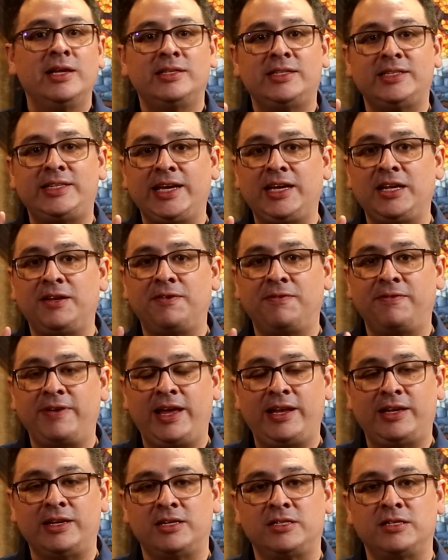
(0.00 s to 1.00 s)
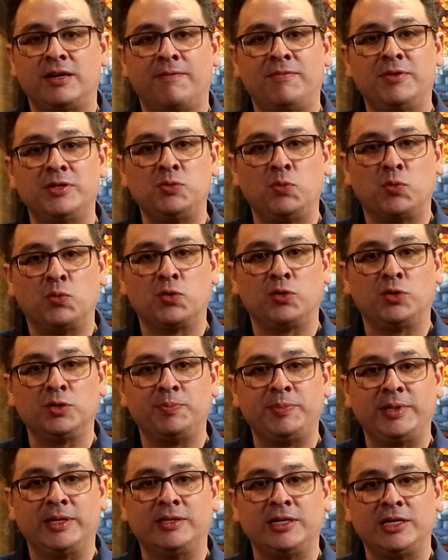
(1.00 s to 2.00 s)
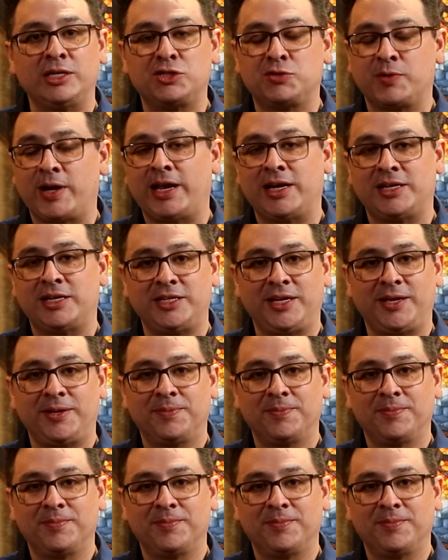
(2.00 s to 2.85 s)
to take advantage of this world building strategy.